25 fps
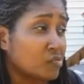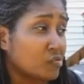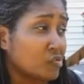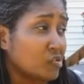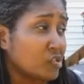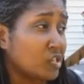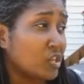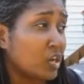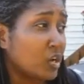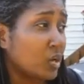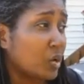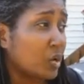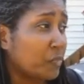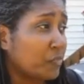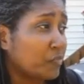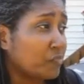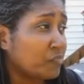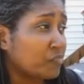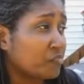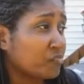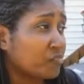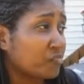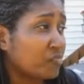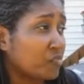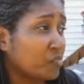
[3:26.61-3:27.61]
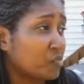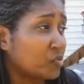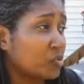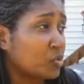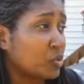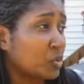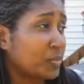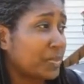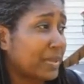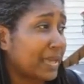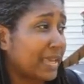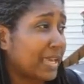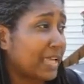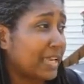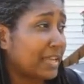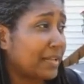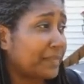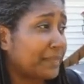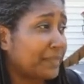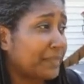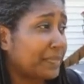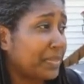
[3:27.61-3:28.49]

you know, duplicate it.